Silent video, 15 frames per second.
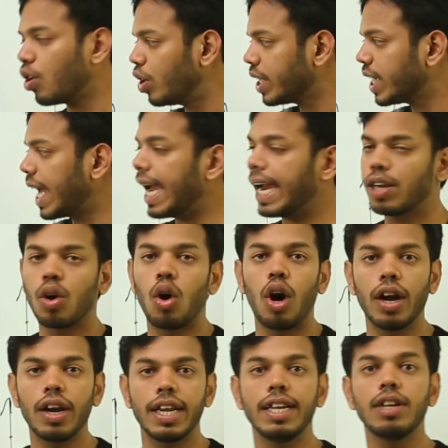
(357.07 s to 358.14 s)
contact
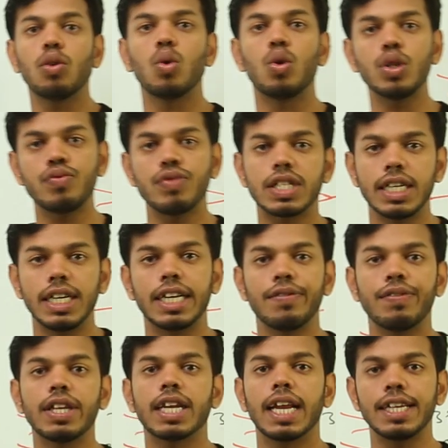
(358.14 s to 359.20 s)
or in close vicinity with